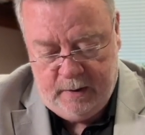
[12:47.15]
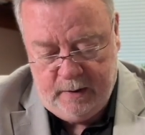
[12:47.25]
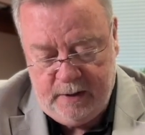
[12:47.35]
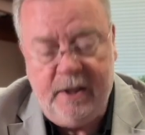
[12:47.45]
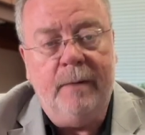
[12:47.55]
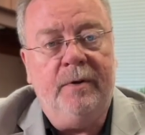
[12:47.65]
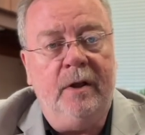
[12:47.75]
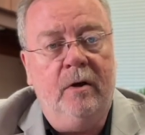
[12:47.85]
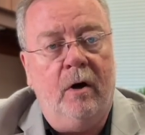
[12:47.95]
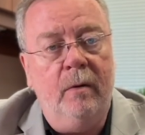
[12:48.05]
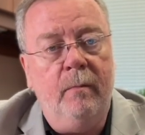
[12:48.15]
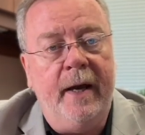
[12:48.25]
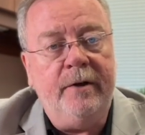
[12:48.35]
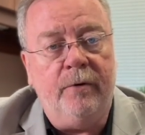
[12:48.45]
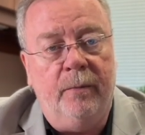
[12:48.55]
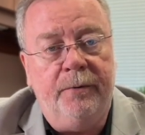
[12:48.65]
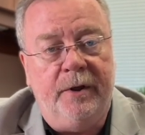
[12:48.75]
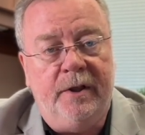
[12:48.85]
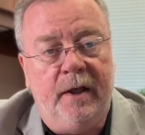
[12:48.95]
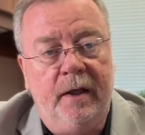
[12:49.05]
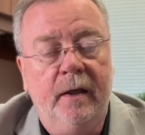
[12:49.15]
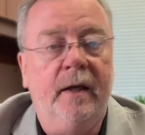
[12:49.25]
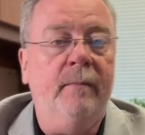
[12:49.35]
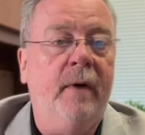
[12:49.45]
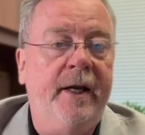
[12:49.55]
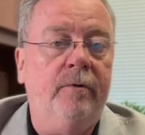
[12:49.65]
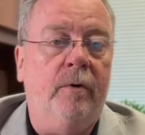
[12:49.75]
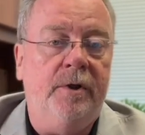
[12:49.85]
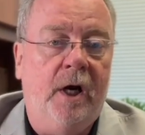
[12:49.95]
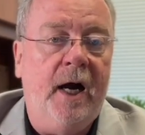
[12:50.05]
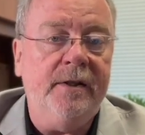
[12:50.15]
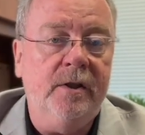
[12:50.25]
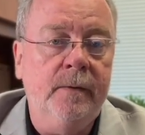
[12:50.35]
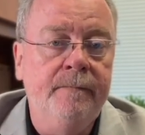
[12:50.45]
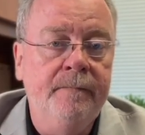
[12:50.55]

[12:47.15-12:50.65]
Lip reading: is something called microprinting in microdots.